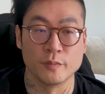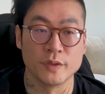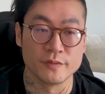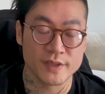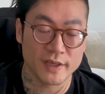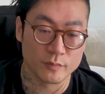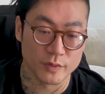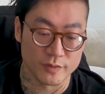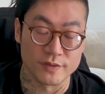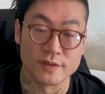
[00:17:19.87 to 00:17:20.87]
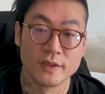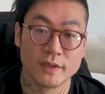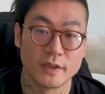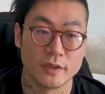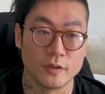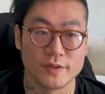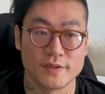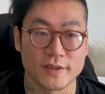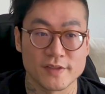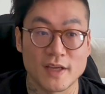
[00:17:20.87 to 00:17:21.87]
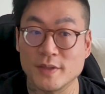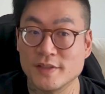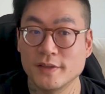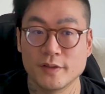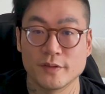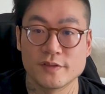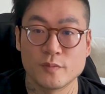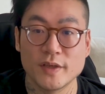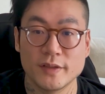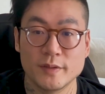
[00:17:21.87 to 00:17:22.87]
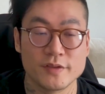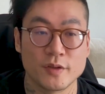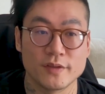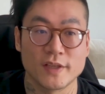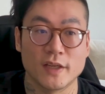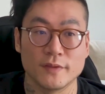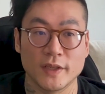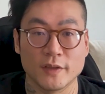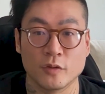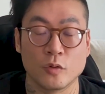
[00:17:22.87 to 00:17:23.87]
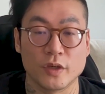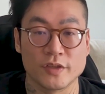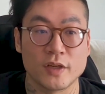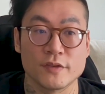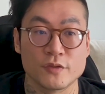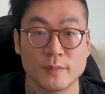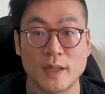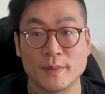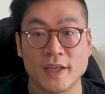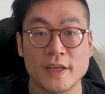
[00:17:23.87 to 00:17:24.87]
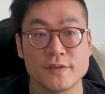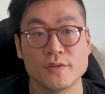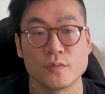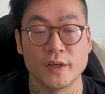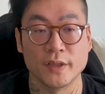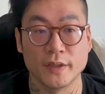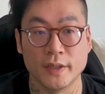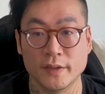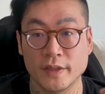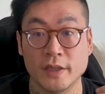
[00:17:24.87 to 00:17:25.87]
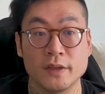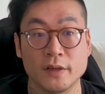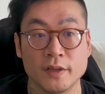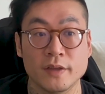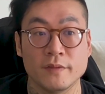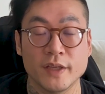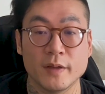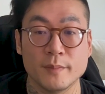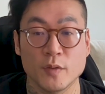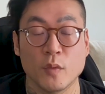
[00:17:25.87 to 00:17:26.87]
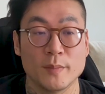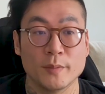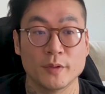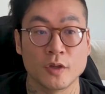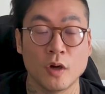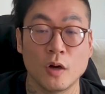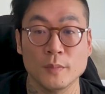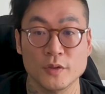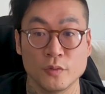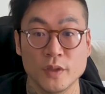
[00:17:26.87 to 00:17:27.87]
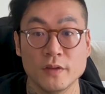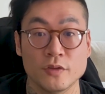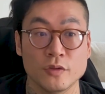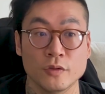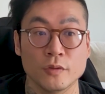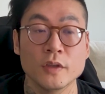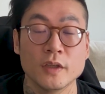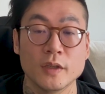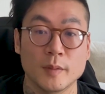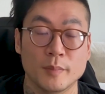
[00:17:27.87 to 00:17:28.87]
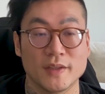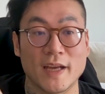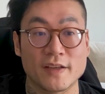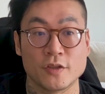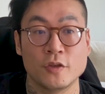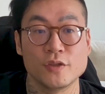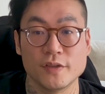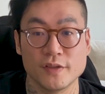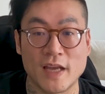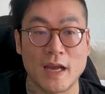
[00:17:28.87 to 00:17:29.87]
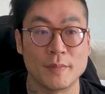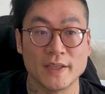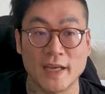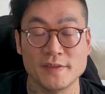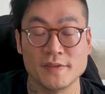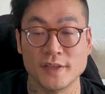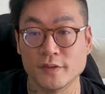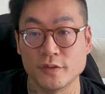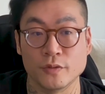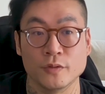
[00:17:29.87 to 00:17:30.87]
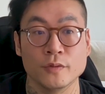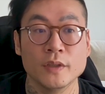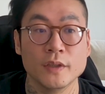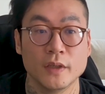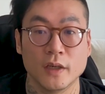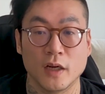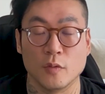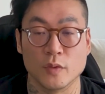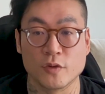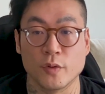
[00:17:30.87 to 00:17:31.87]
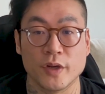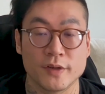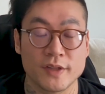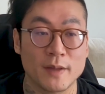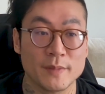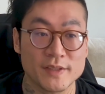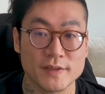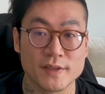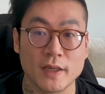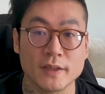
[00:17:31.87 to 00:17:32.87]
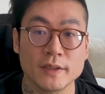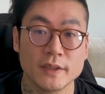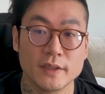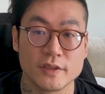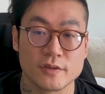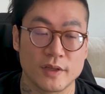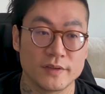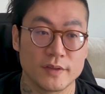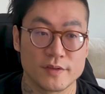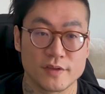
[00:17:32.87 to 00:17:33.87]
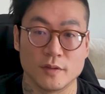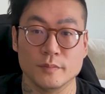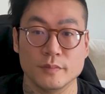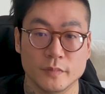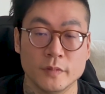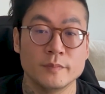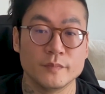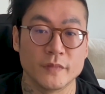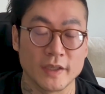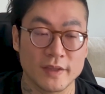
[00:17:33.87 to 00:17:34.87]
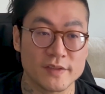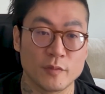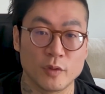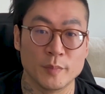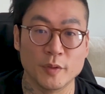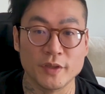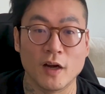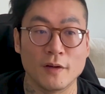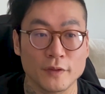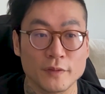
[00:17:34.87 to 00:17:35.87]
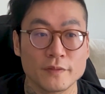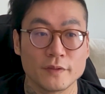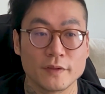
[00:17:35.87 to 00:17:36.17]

you said, which was, there's like this IBC thing on this one end. There's all these kind of like Agoric JavaScript applications running in their VM. They want to be able to call between the two, but the execution is happening async to what's going on the IBC side. So I think there's some like things that we're building off of.